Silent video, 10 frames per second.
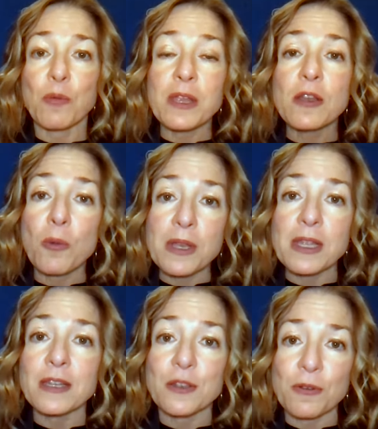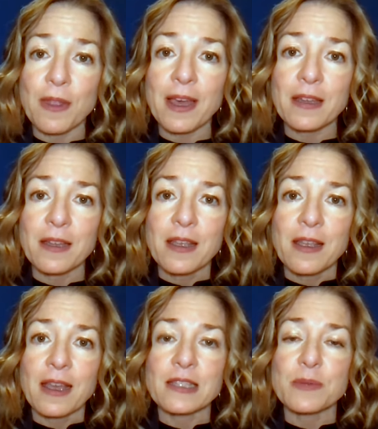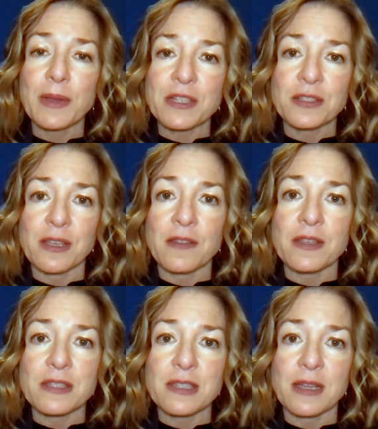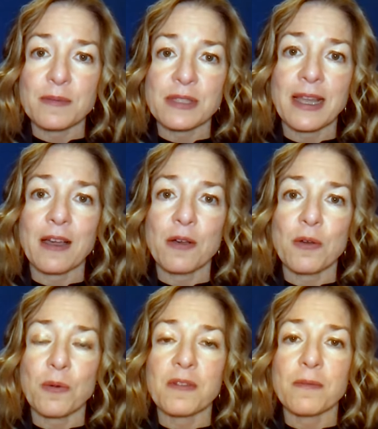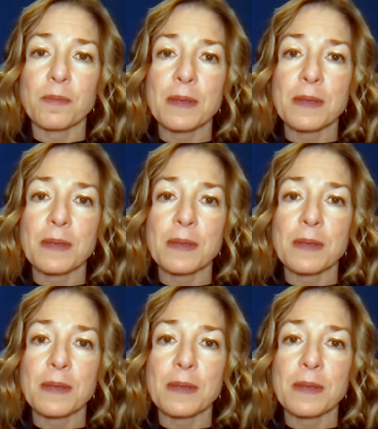And we know we need to do that, especially in these times now when